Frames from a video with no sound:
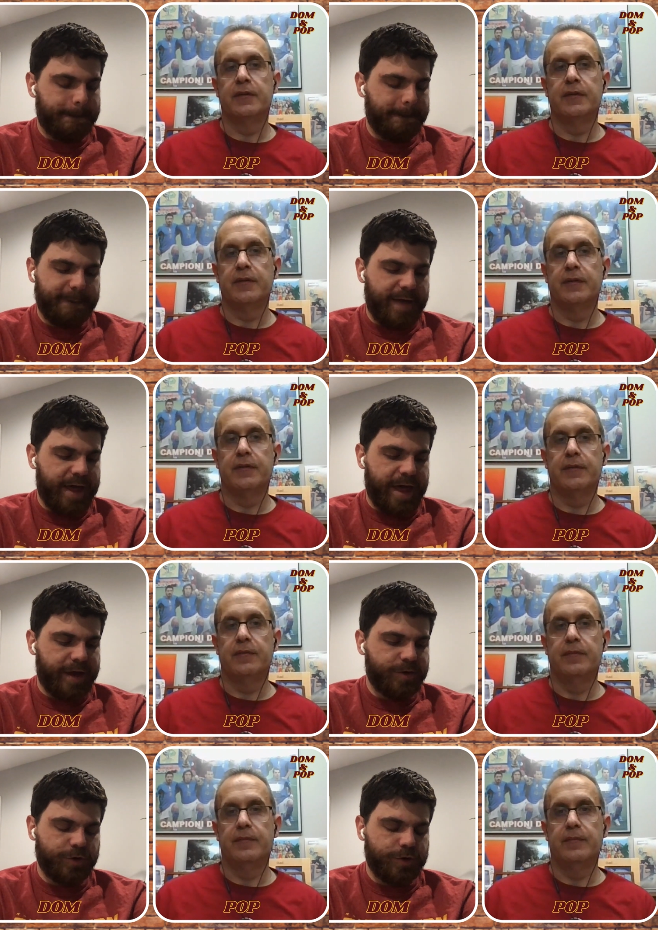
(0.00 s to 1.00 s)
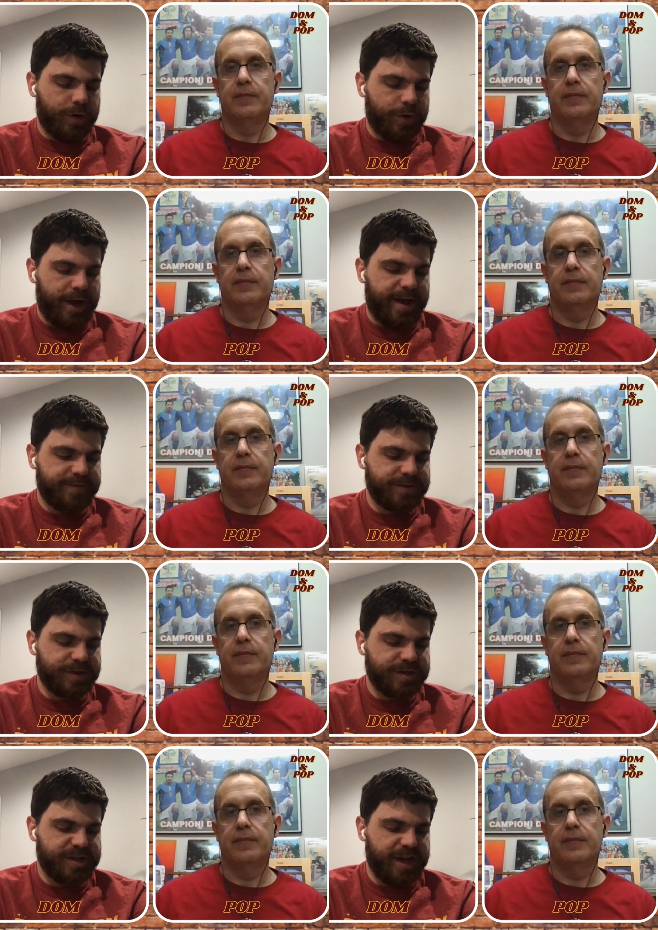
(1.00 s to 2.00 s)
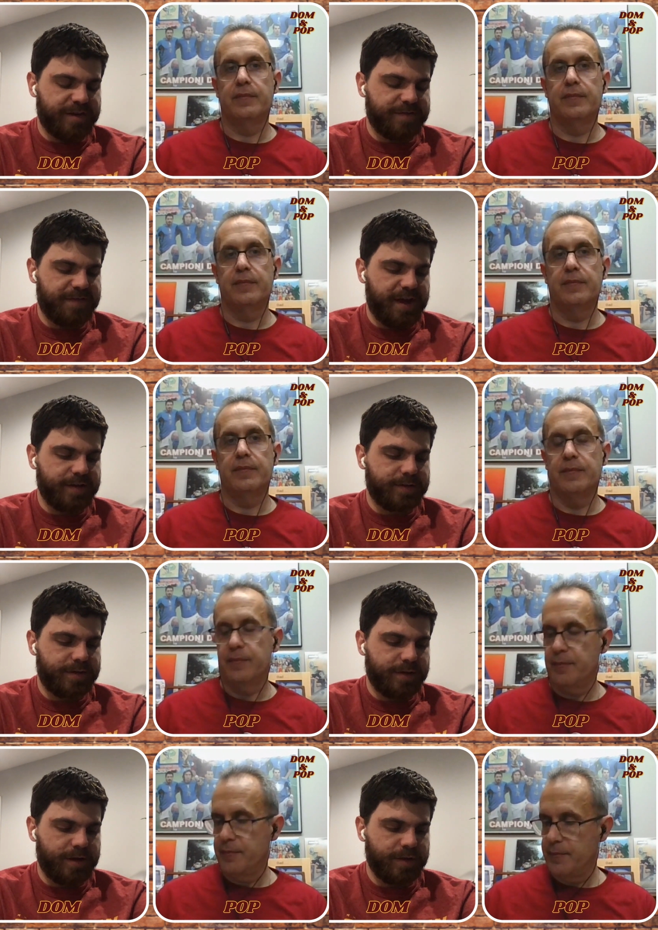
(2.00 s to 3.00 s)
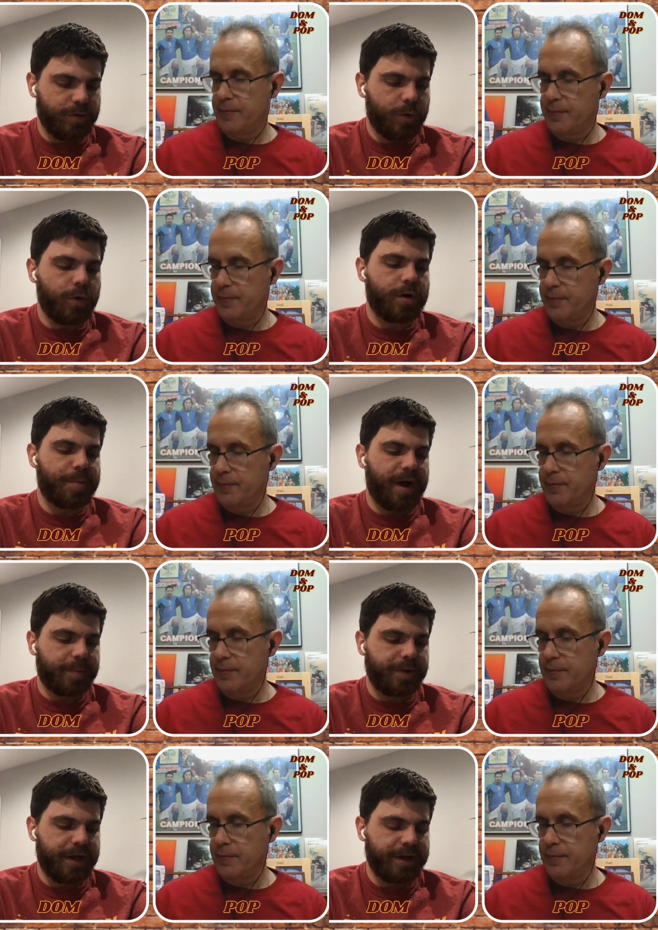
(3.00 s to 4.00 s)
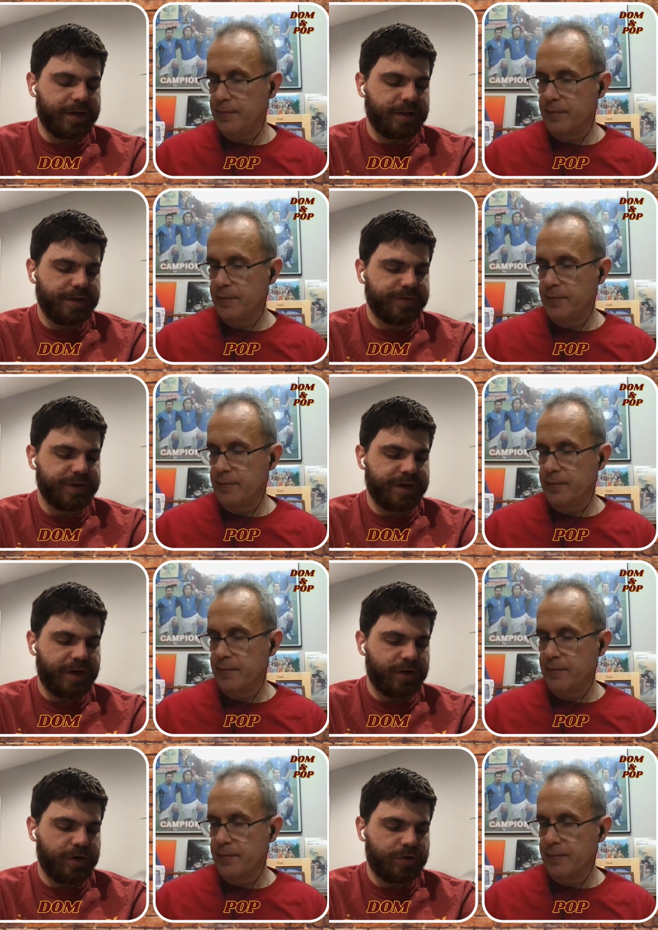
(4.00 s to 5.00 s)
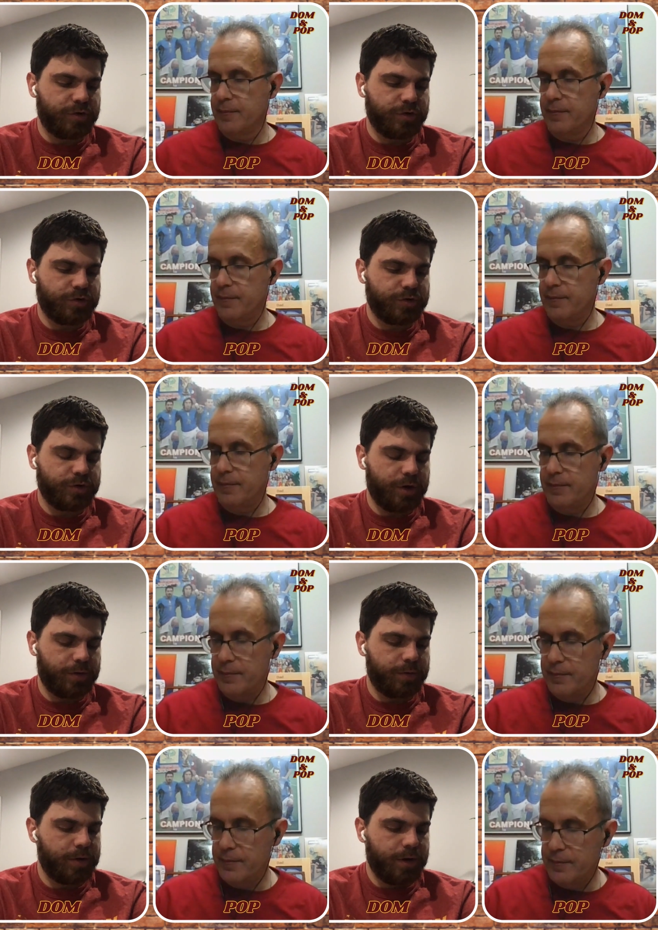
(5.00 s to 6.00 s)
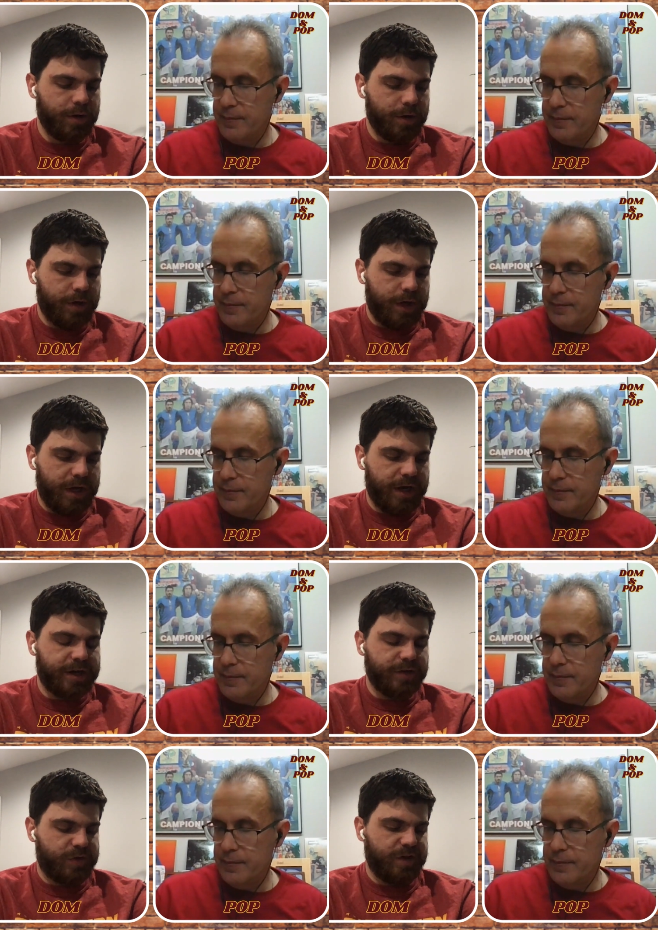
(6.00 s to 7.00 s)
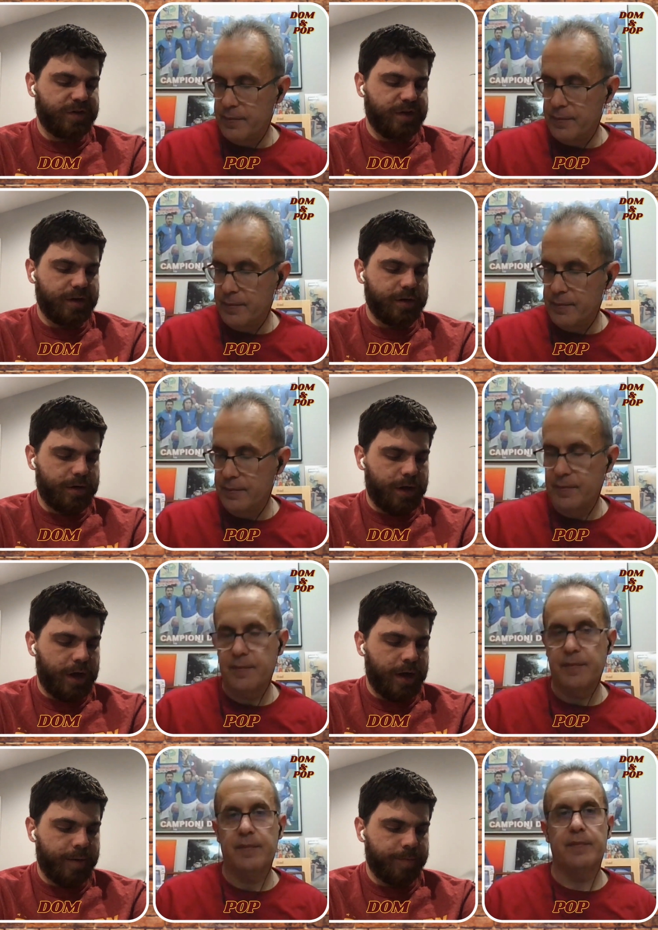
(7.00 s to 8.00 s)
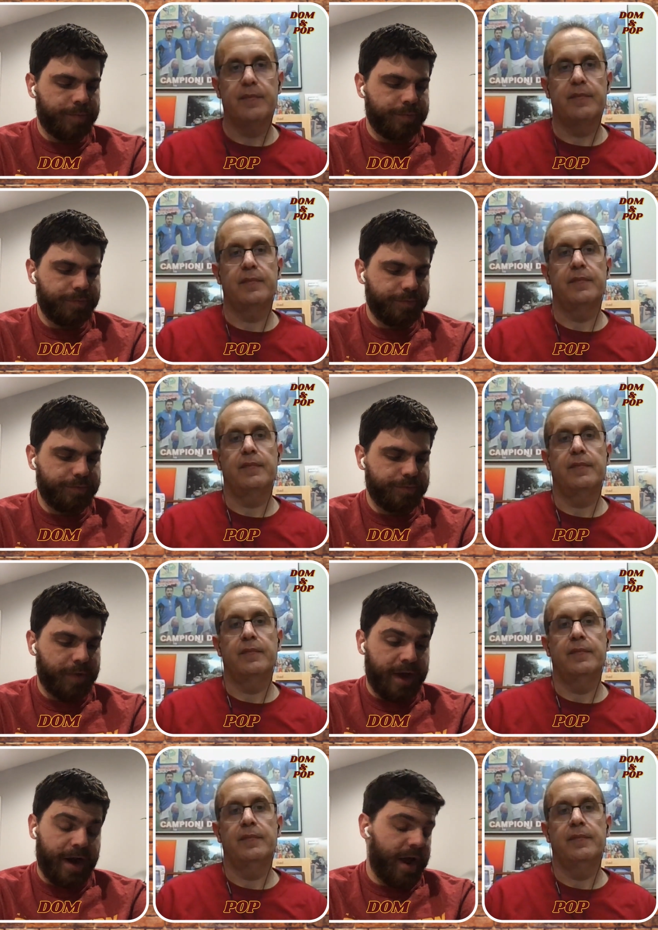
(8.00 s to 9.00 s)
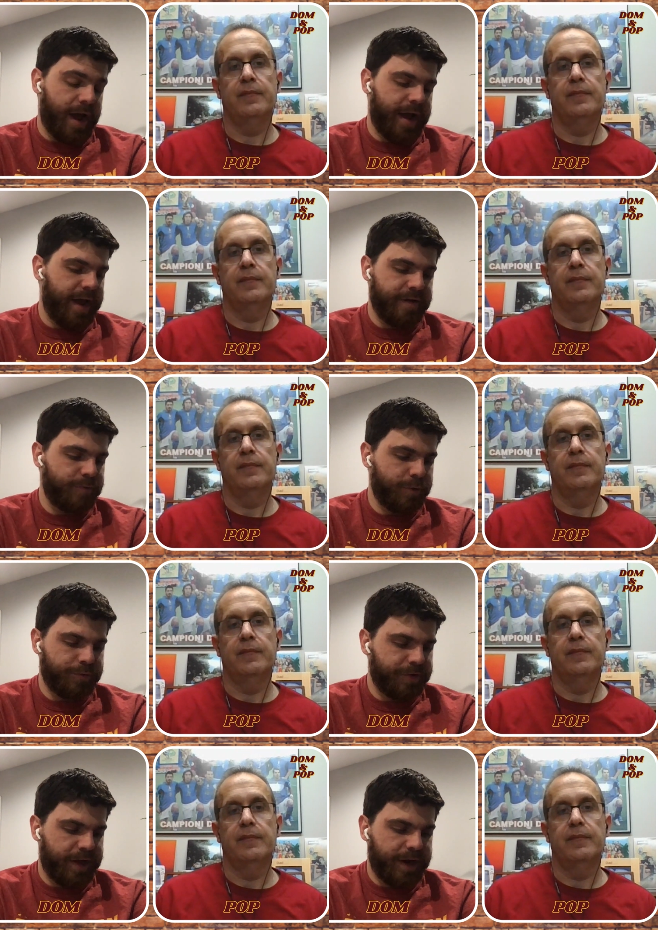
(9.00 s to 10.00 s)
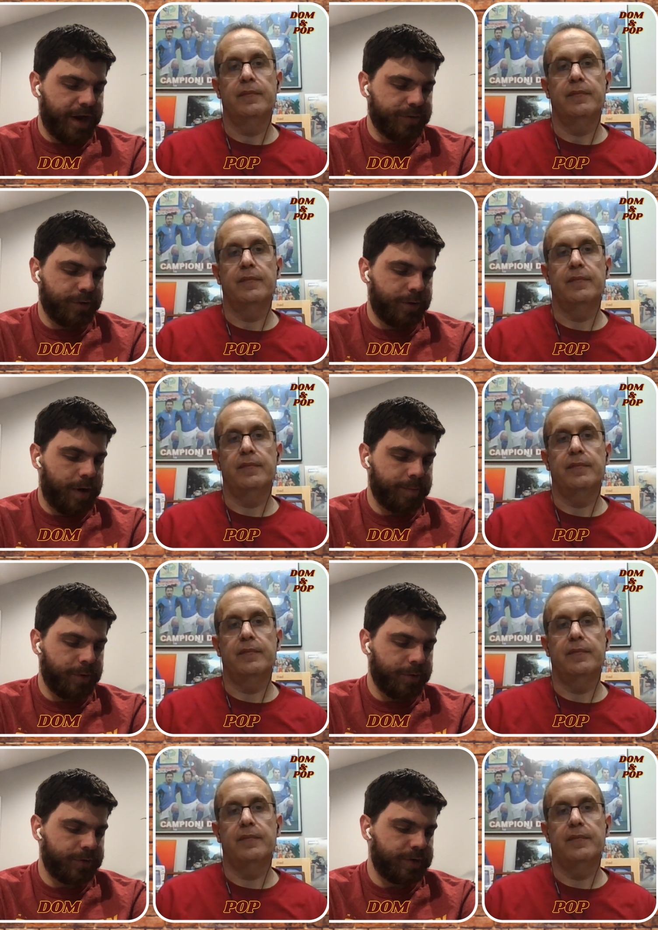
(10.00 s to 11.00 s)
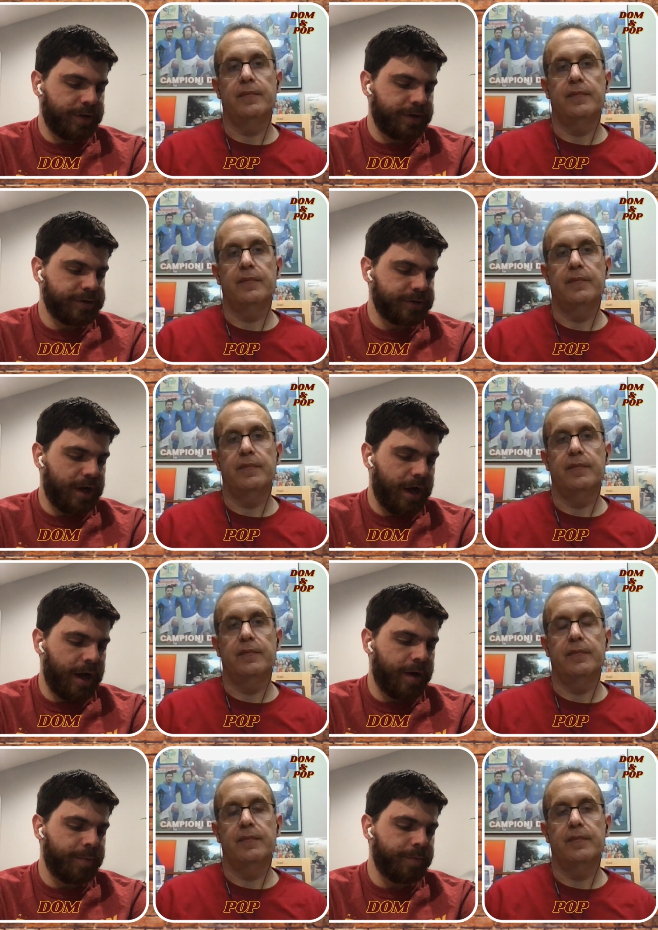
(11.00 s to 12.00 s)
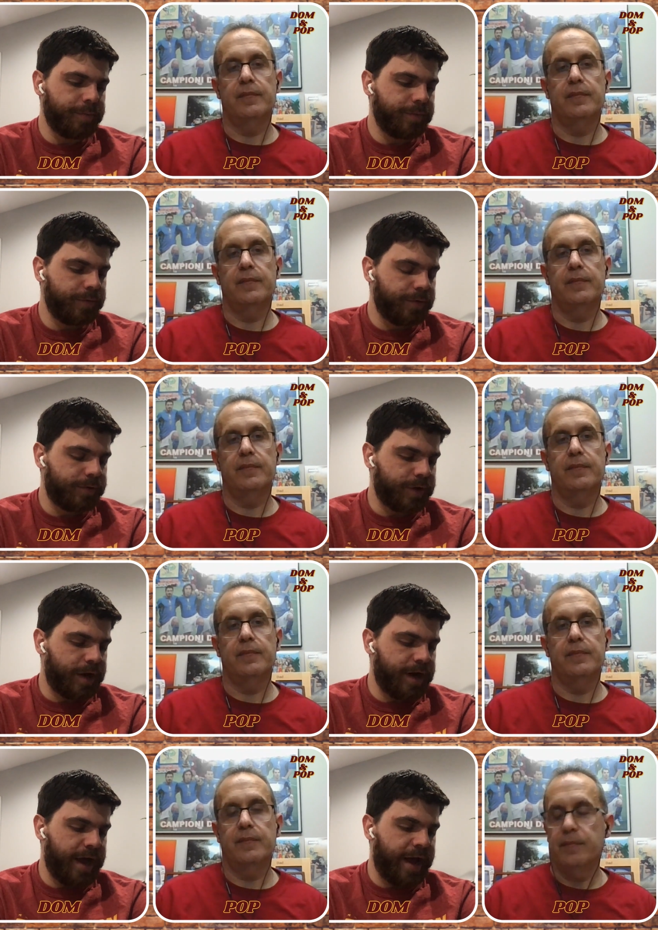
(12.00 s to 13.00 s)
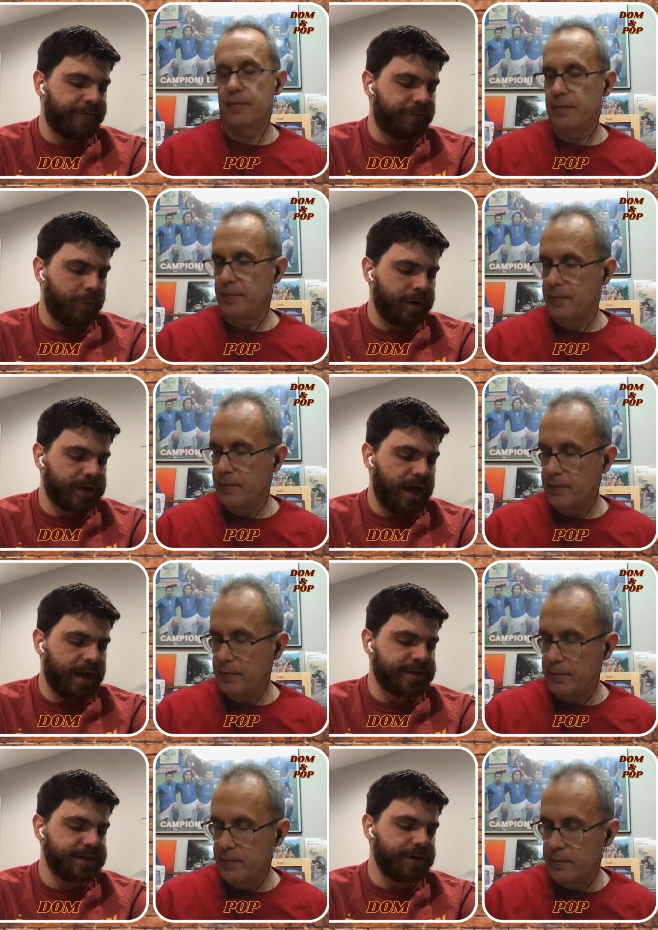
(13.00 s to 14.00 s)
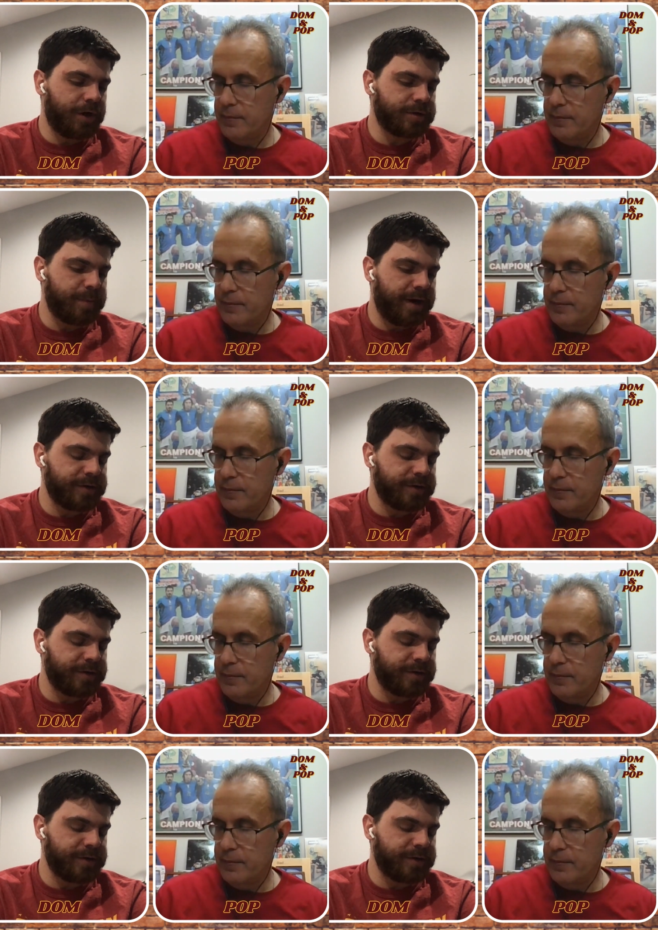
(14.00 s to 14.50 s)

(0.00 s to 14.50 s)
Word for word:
Speaker 1: I, I just don't have sustained faith in the quarterback play in Cleveland. I, it's just so inconsistent, um, and I, I hate rooting for that guy. So I'm going Steelers. Um, Sunday at four o'clock, Seahawks minus